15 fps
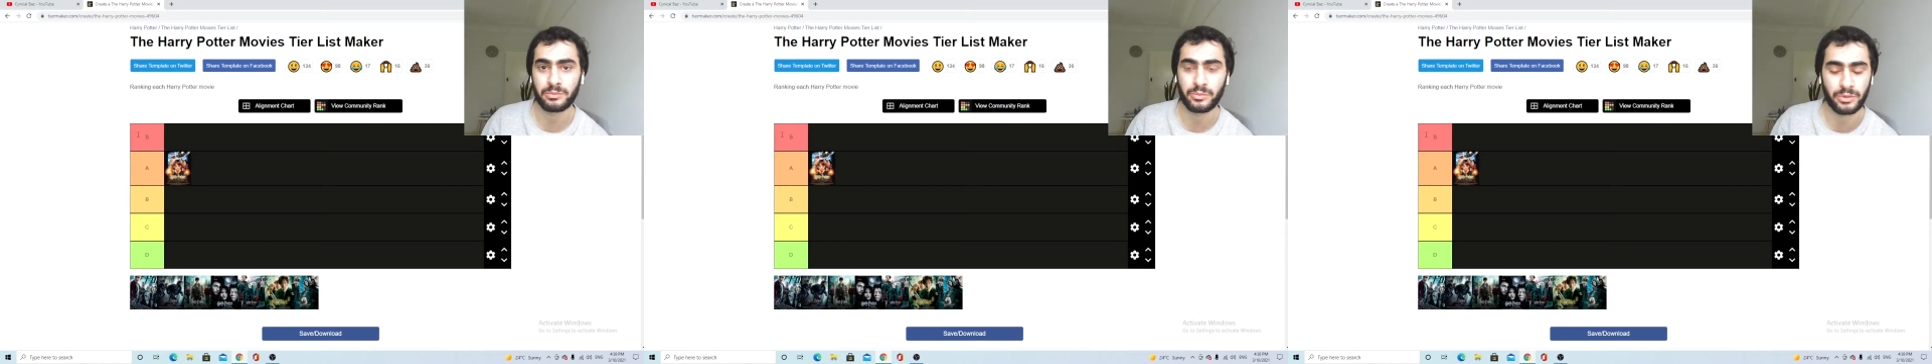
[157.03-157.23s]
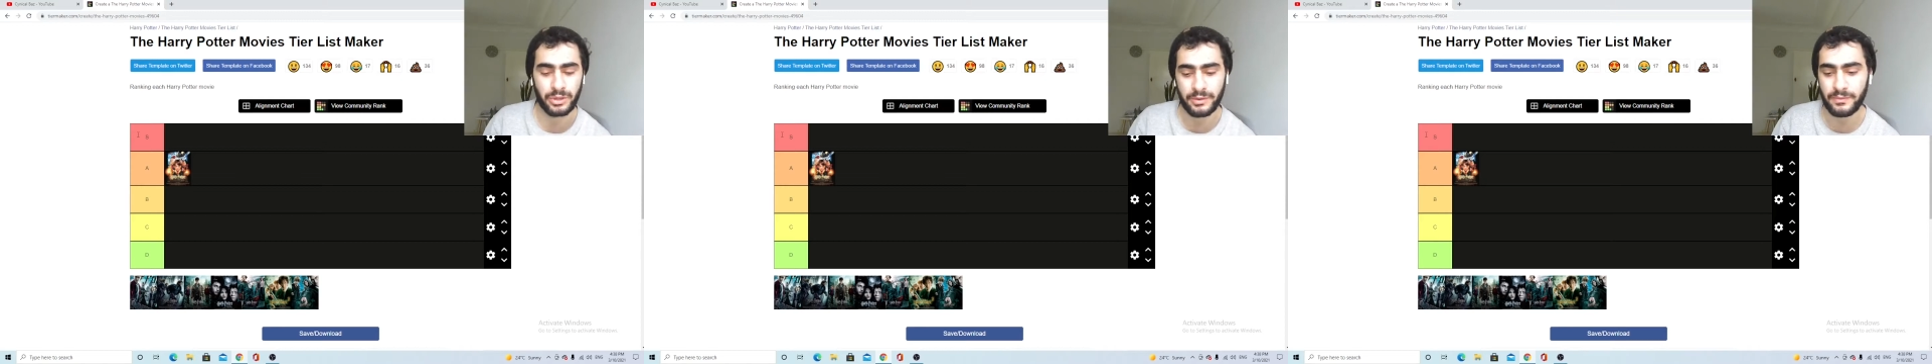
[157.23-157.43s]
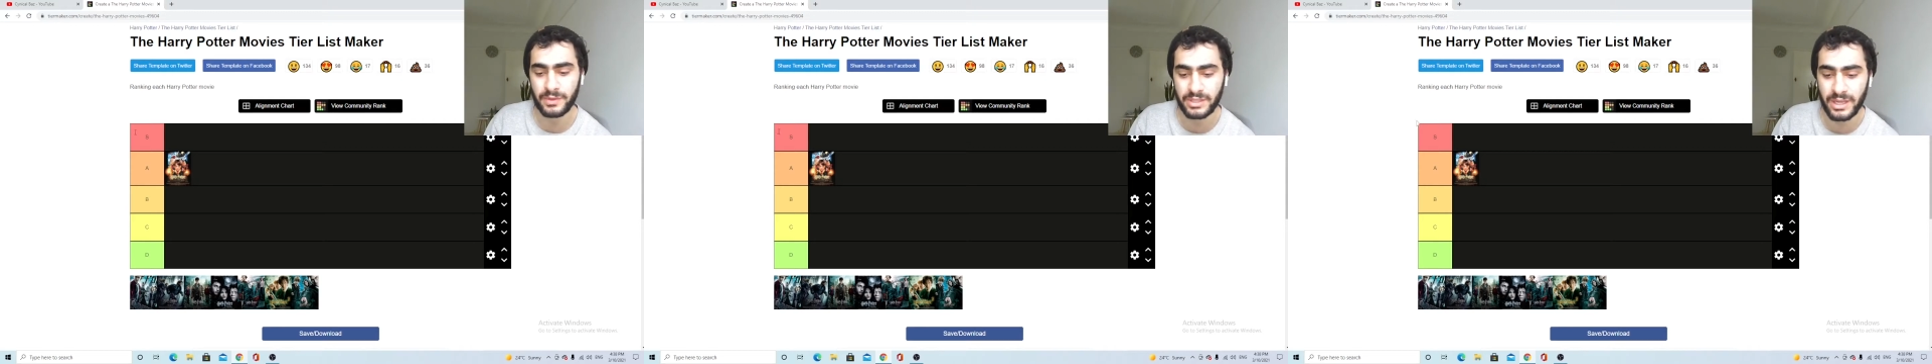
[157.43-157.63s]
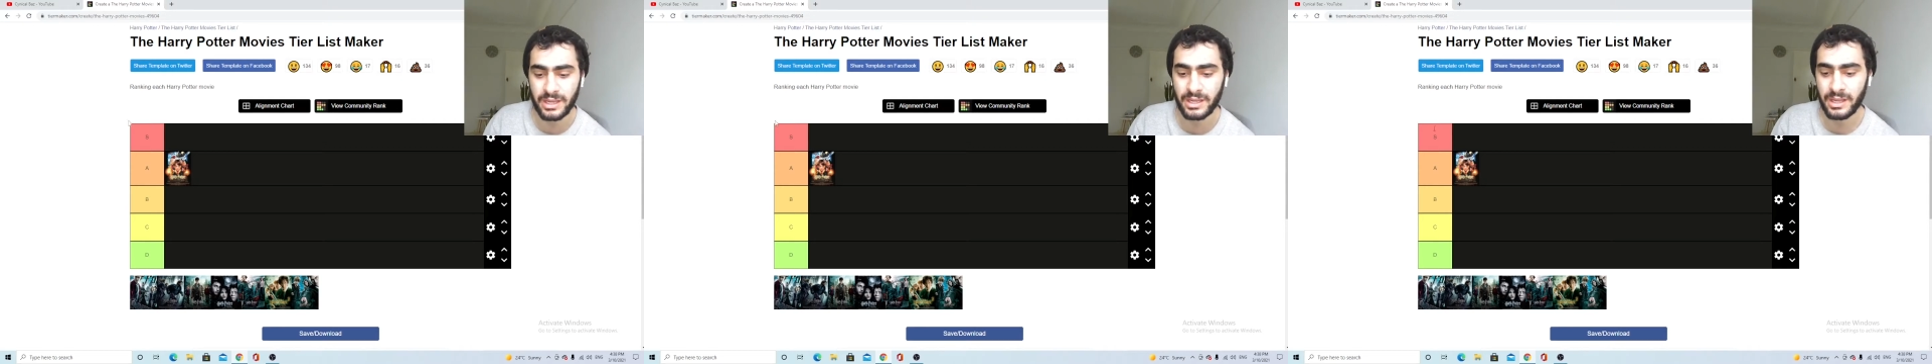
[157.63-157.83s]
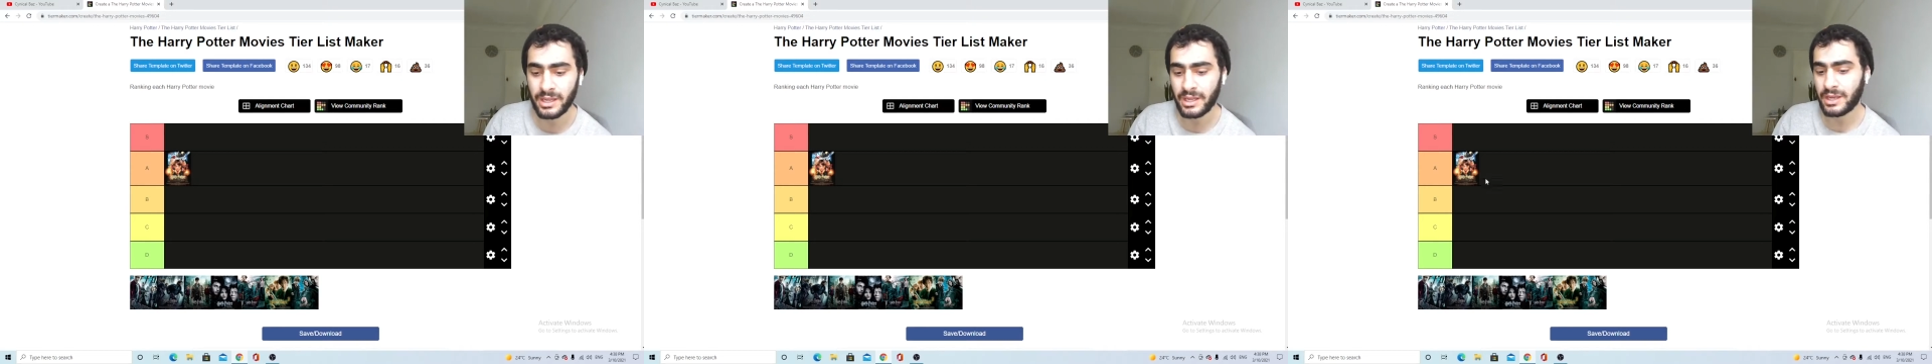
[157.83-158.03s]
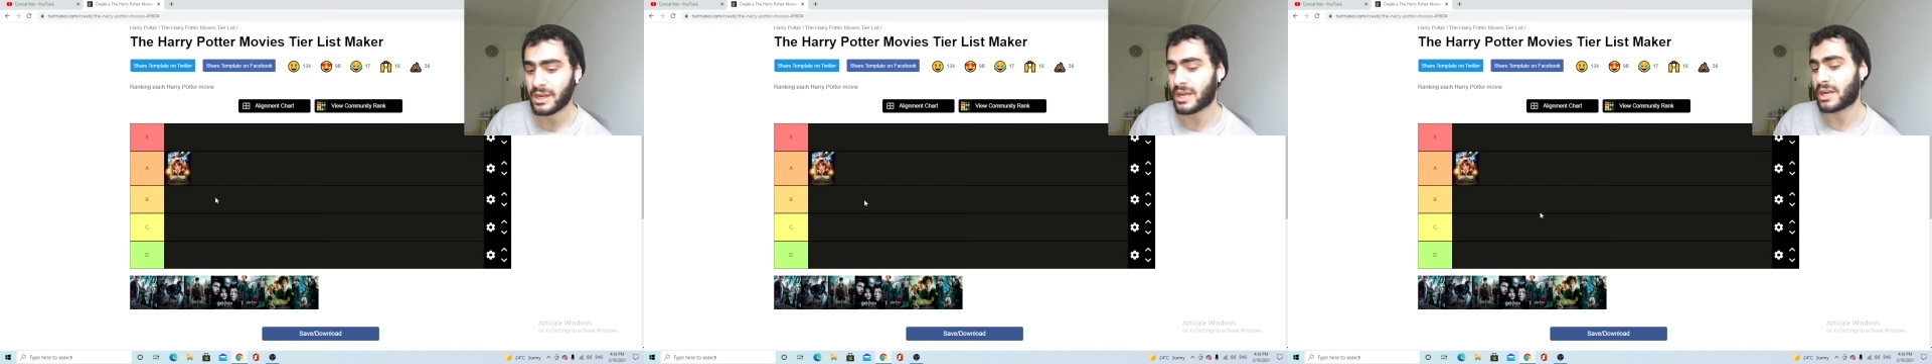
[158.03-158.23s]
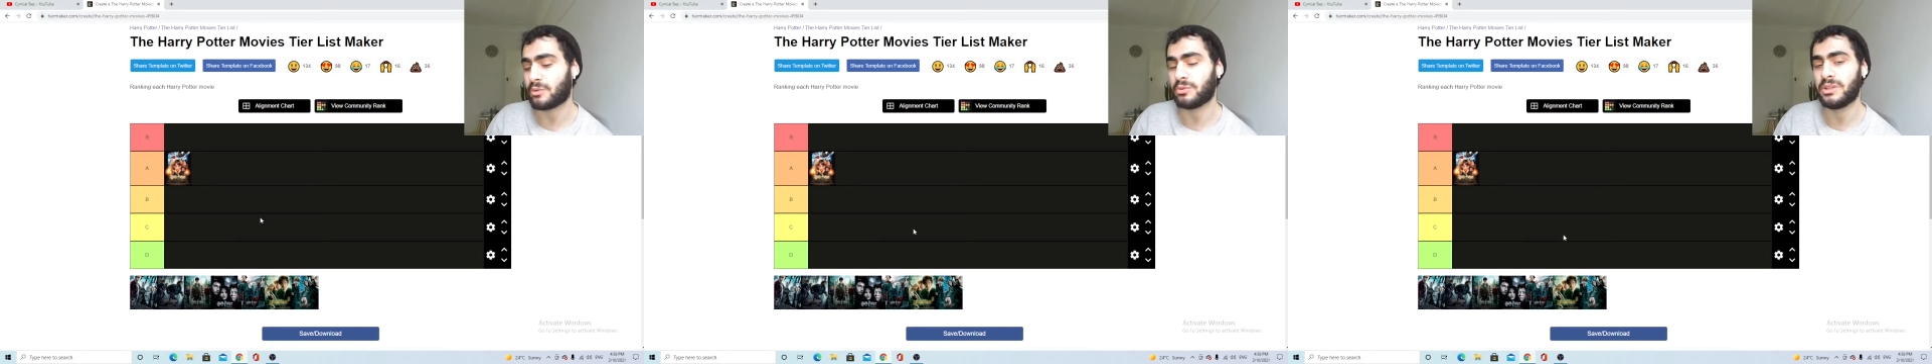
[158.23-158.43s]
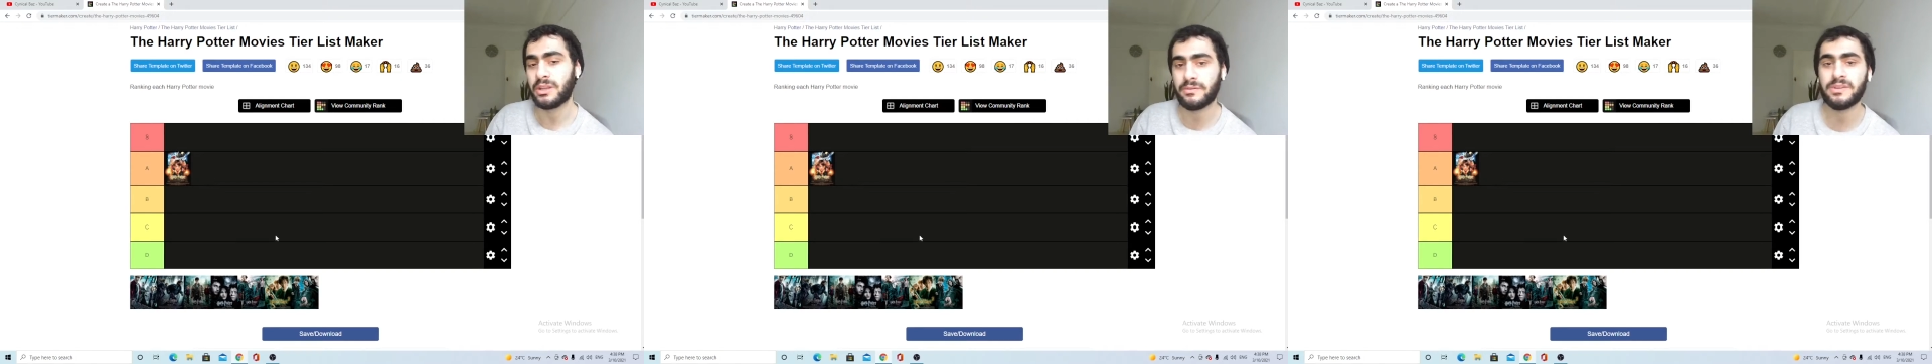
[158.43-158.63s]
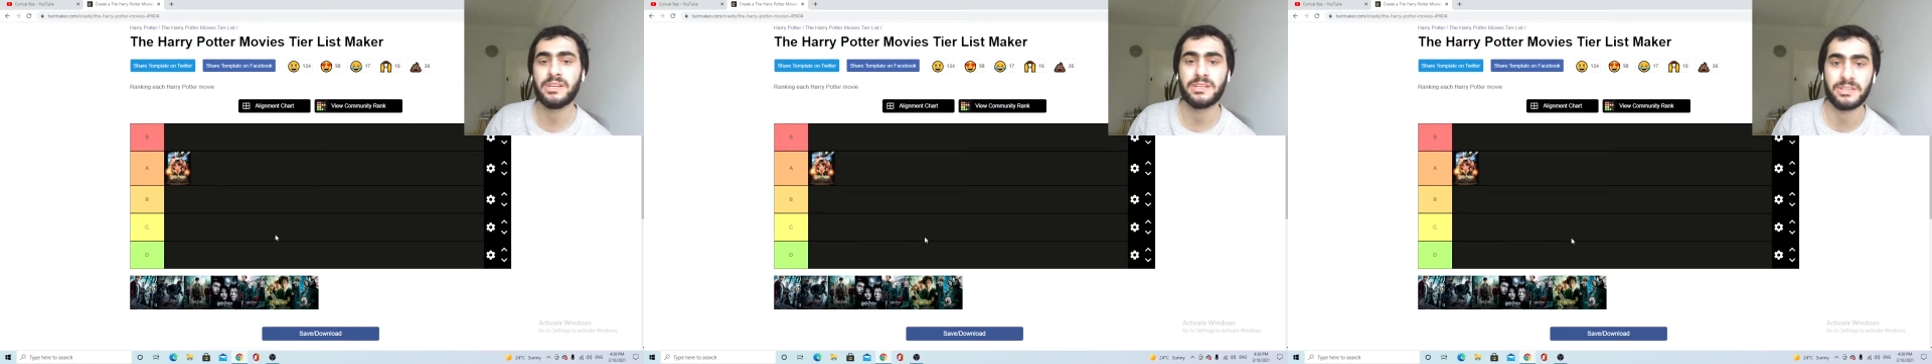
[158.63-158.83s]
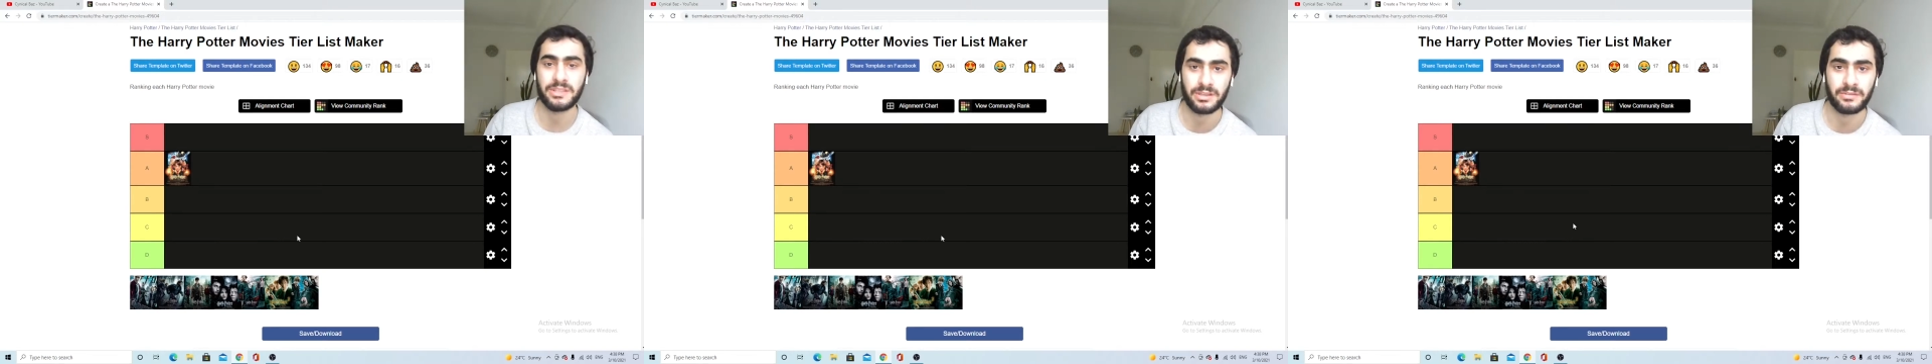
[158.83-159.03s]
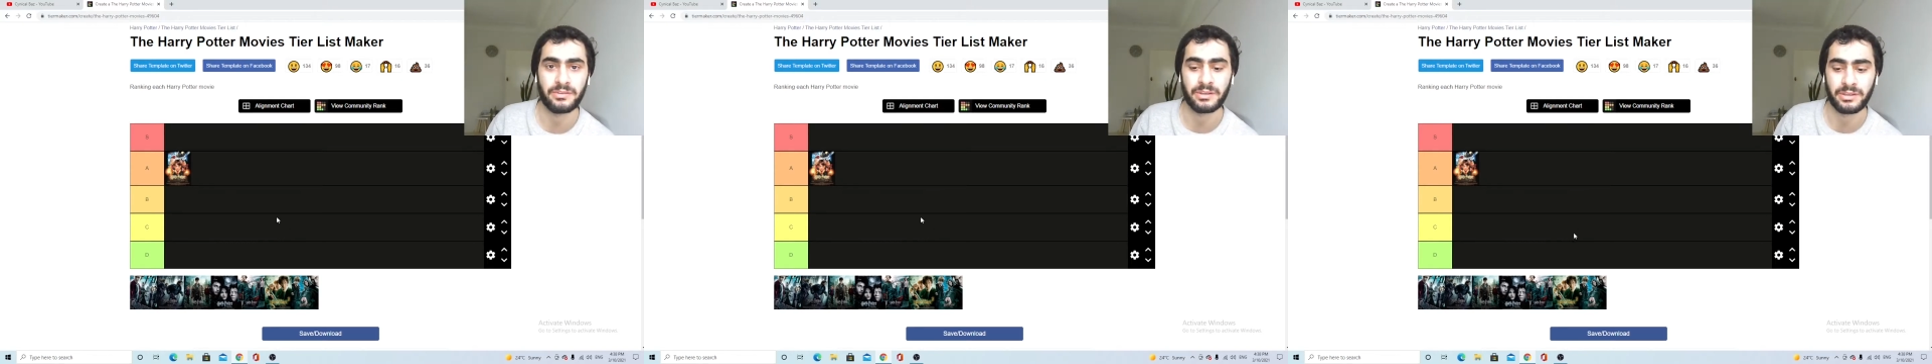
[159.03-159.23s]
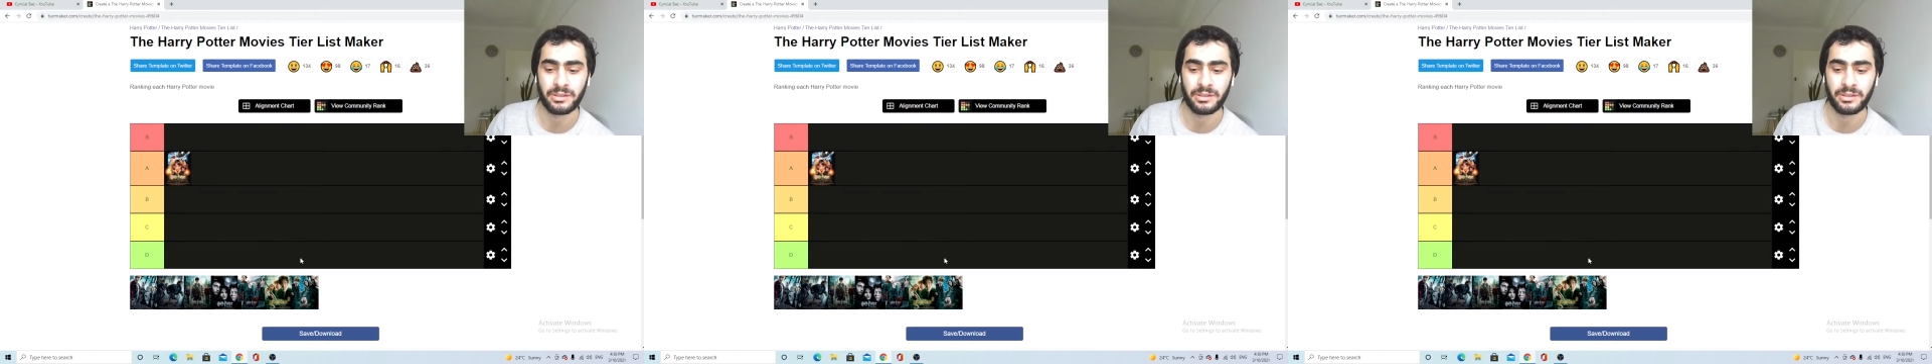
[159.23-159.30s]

more every day. And I will never get sick of it.